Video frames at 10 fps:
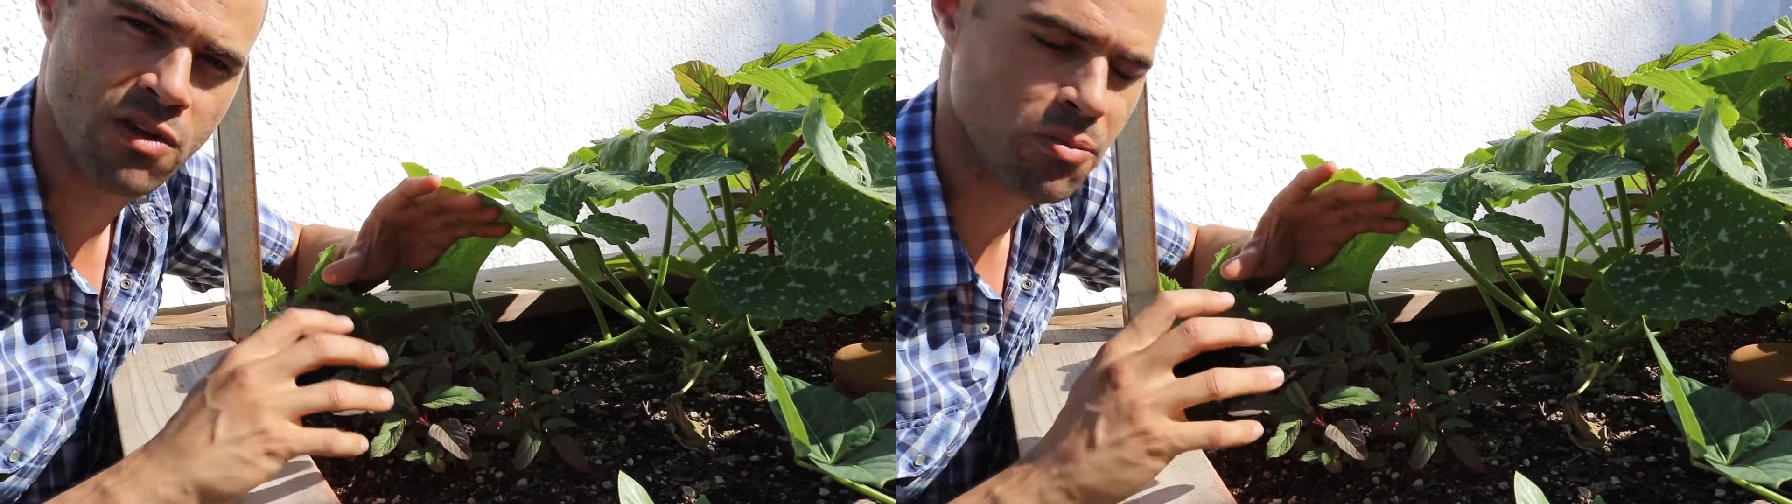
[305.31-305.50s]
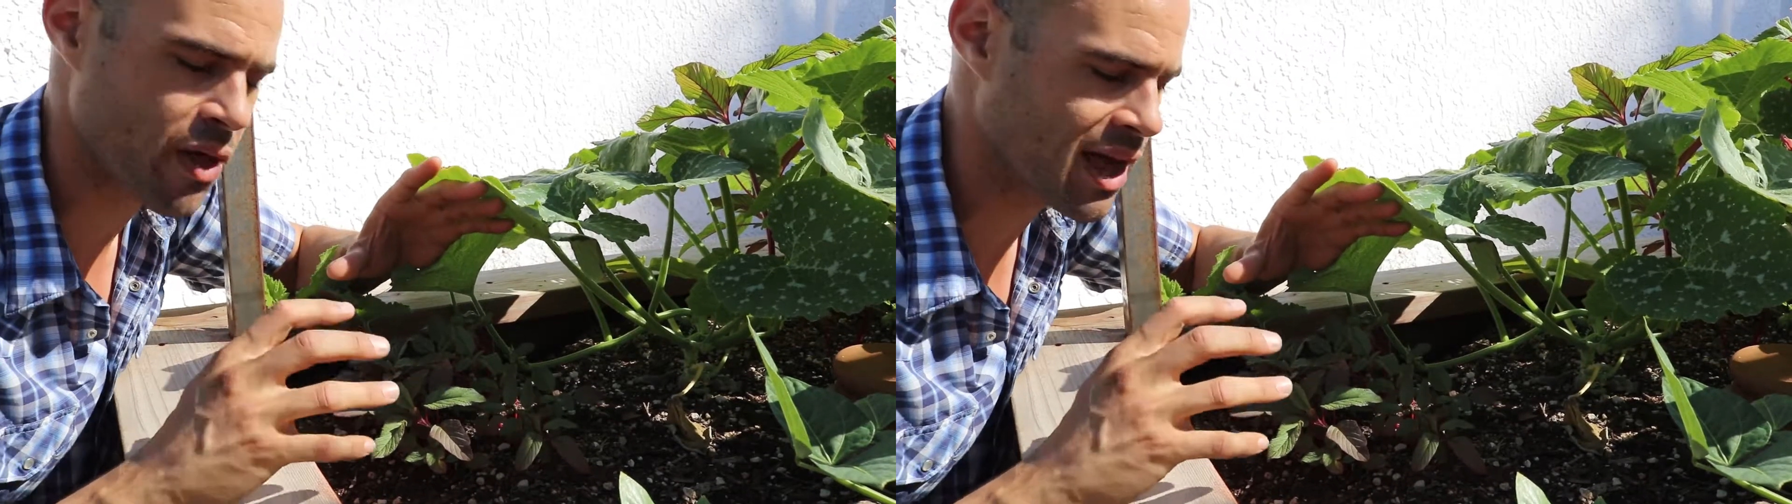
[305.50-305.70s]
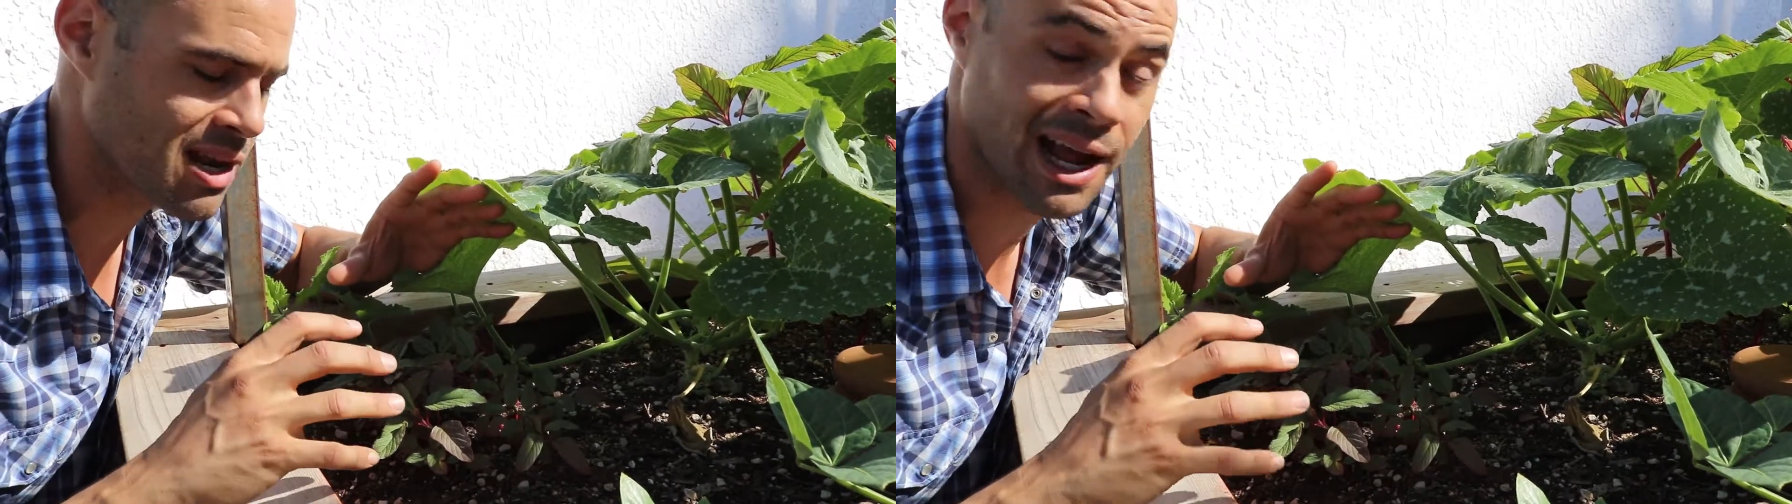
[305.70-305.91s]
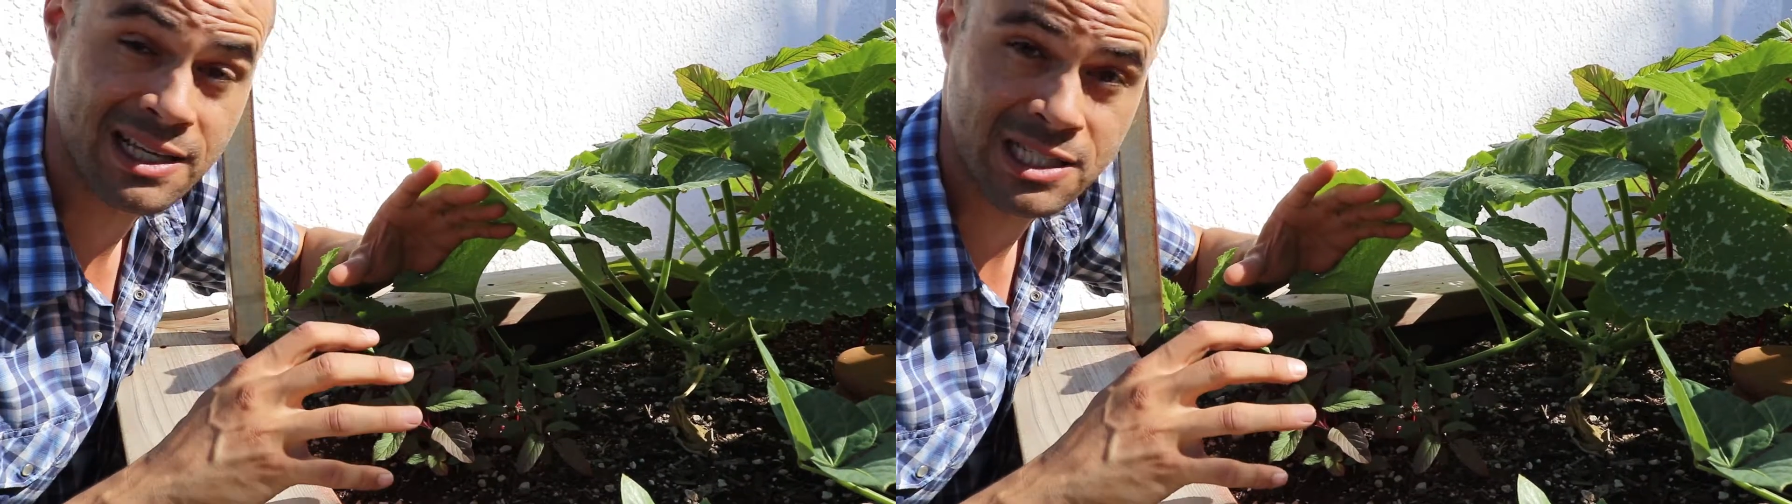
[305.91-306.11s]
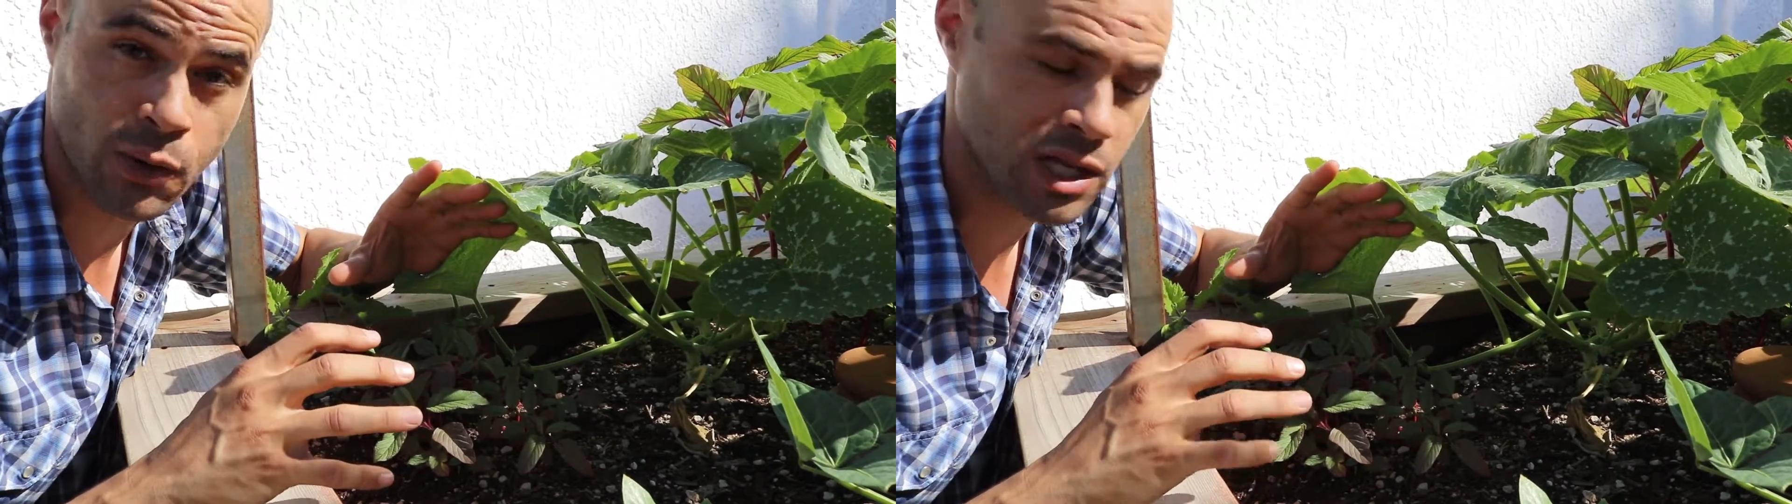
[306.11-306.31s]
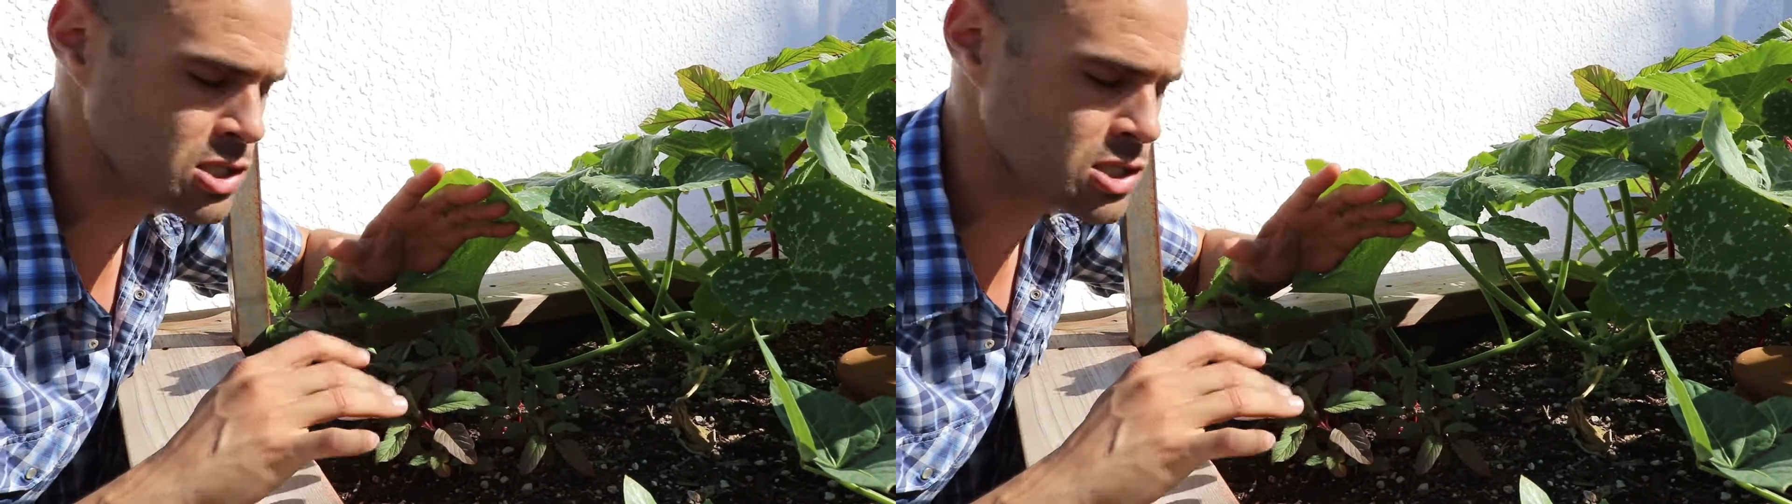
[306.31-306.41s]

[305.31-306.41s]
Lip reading: the plant next to it.